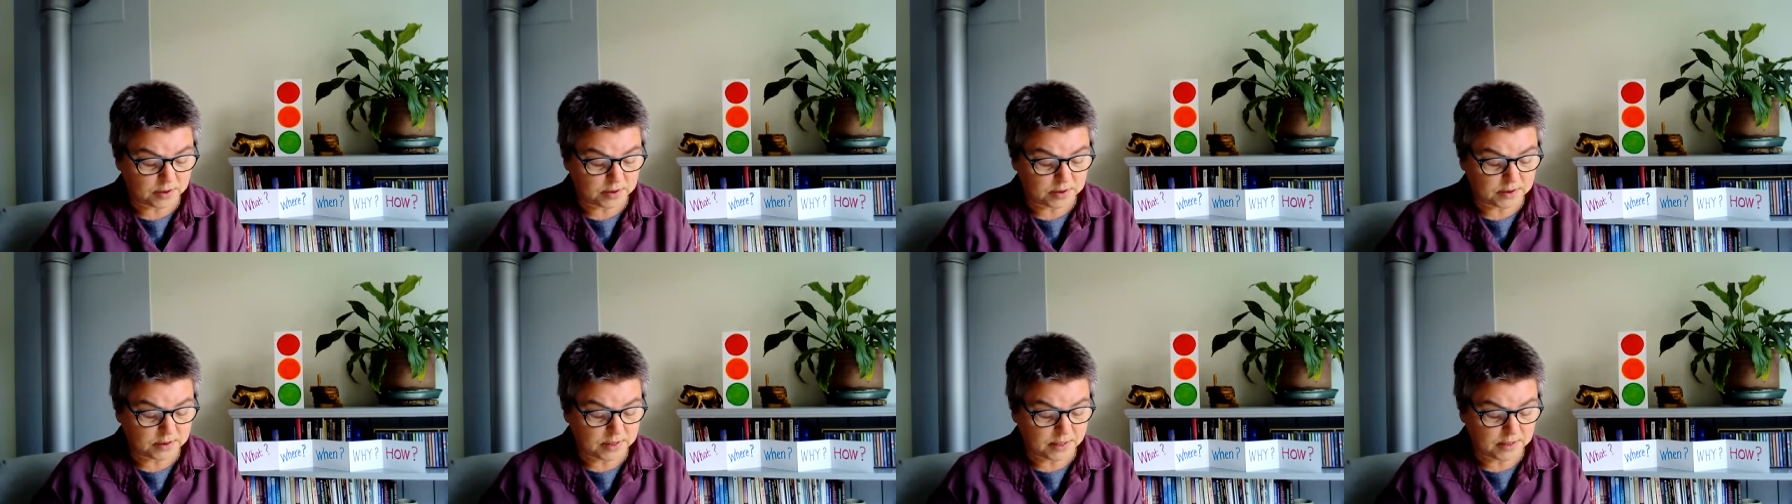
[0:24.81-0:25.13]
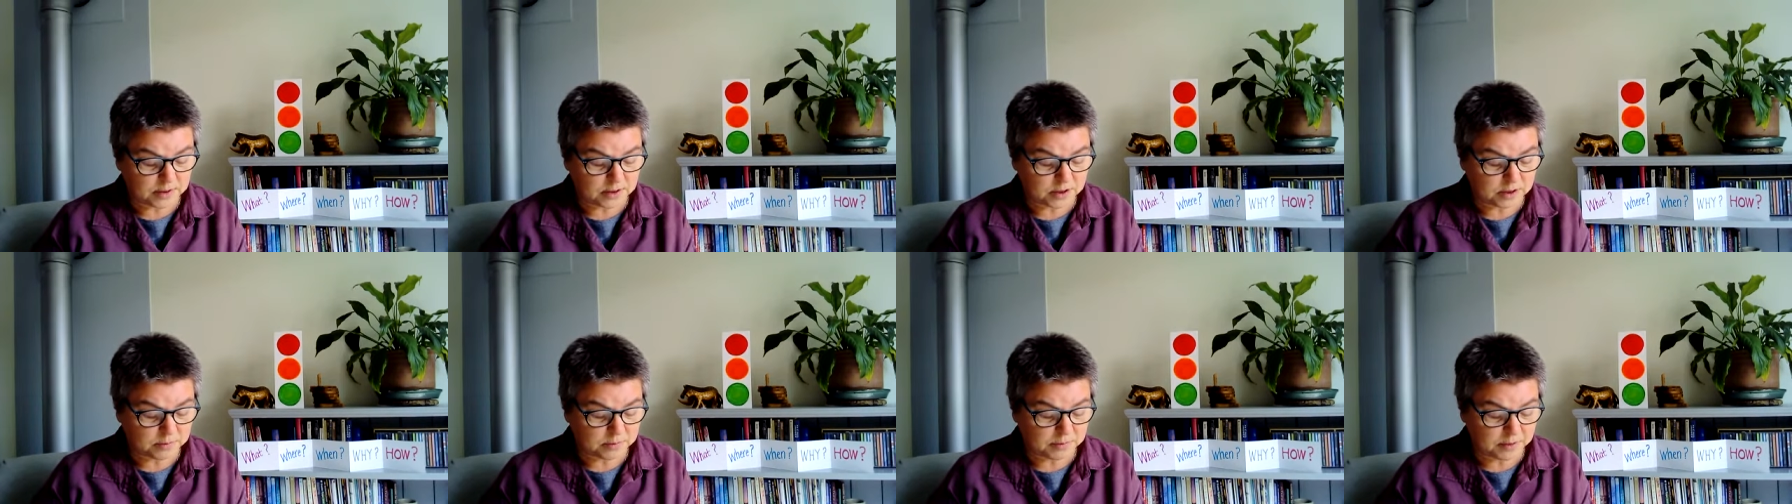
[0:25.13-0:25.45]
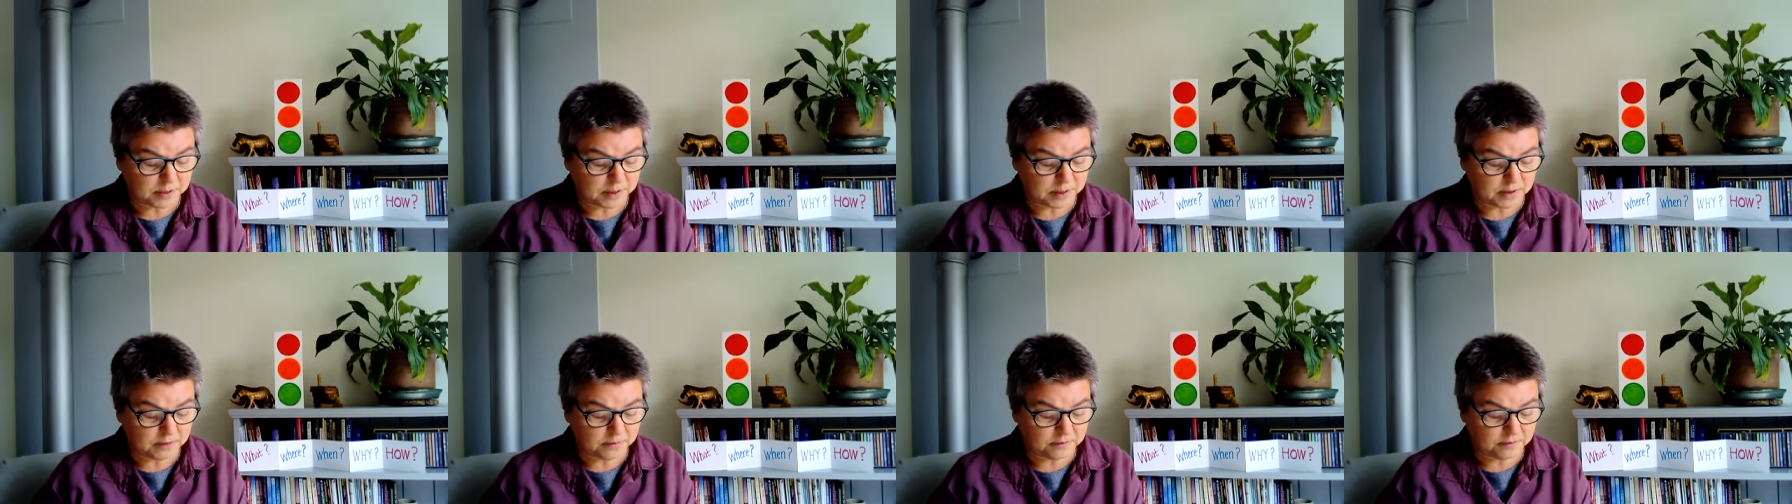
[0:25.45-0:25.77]
sent
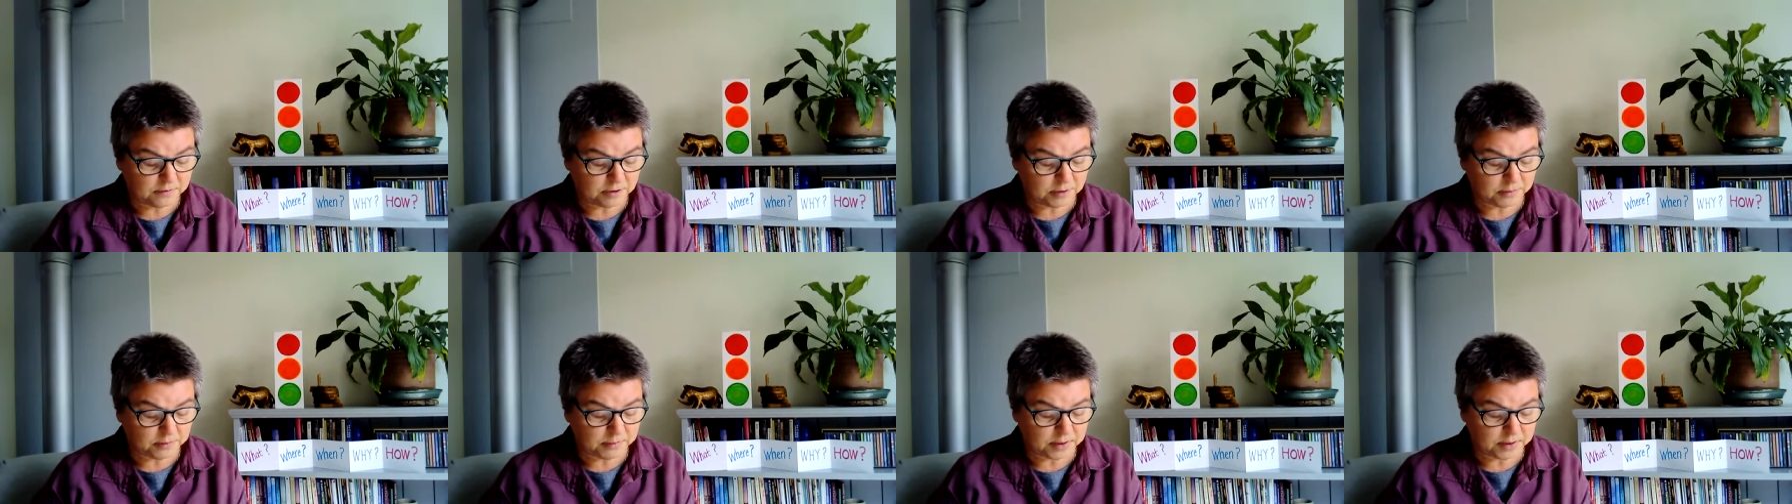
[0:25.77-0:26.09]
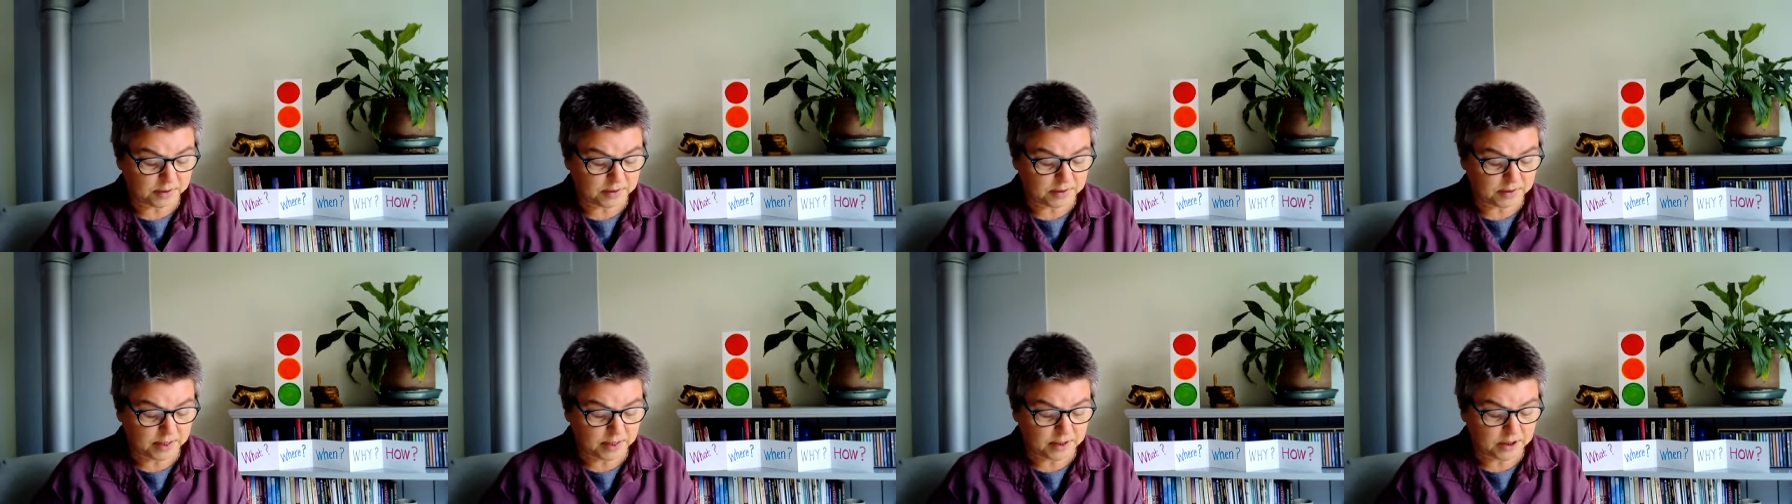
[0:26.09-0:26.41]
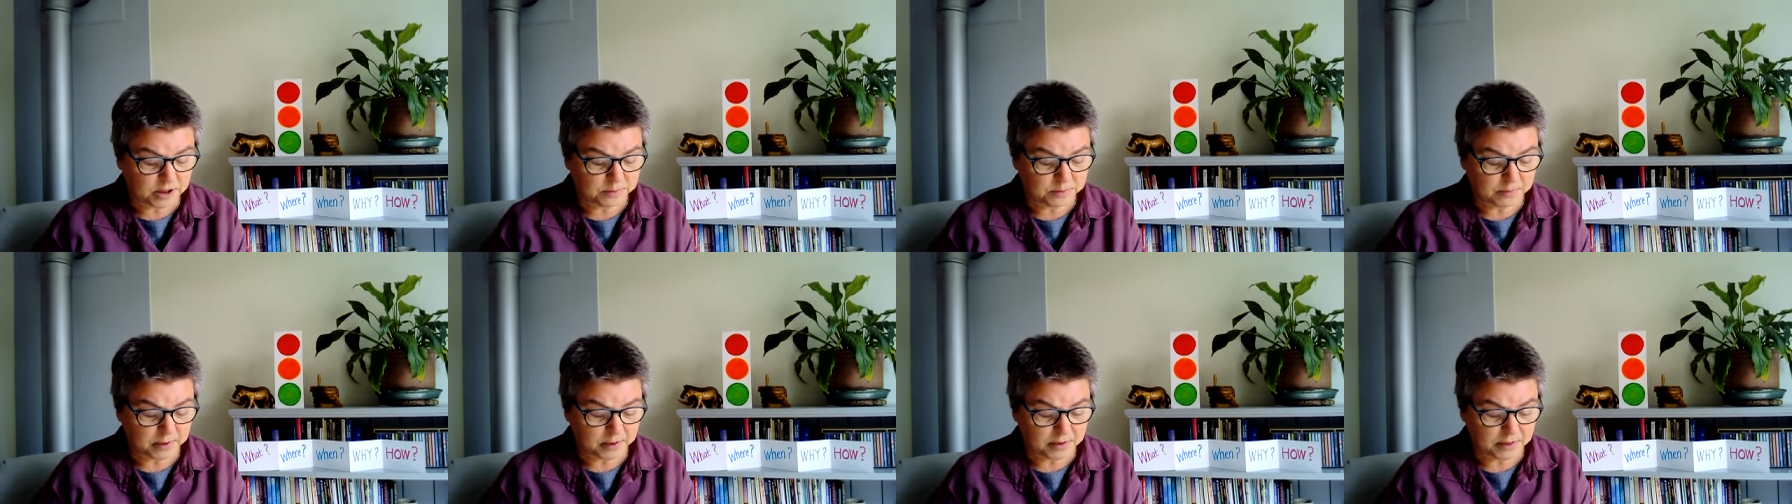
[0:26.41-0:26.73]
me from
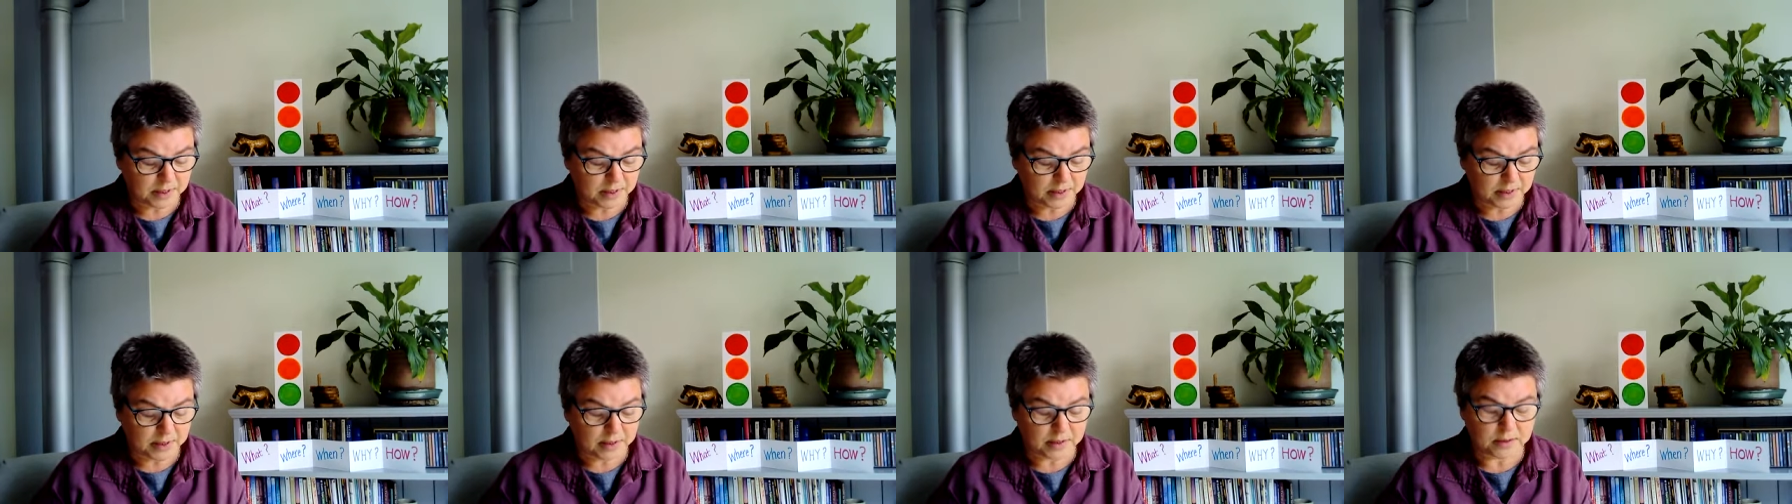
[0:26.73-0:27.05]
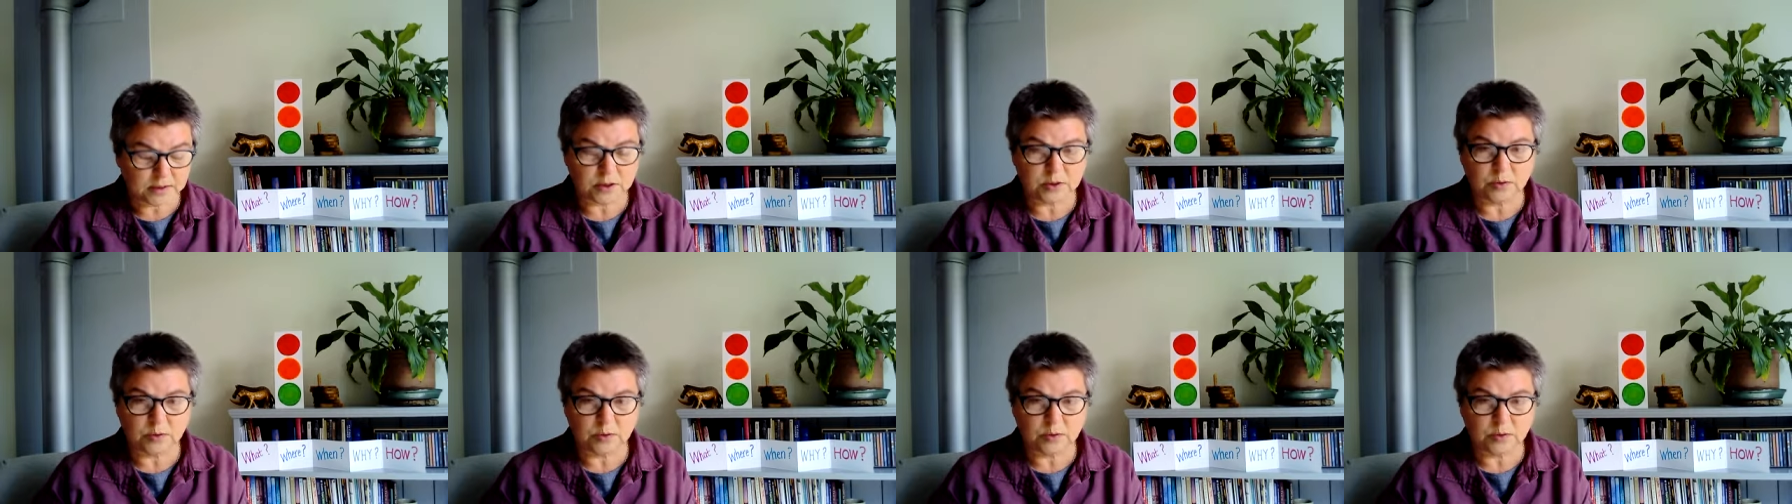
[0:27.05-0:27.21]
Kadesh Barnea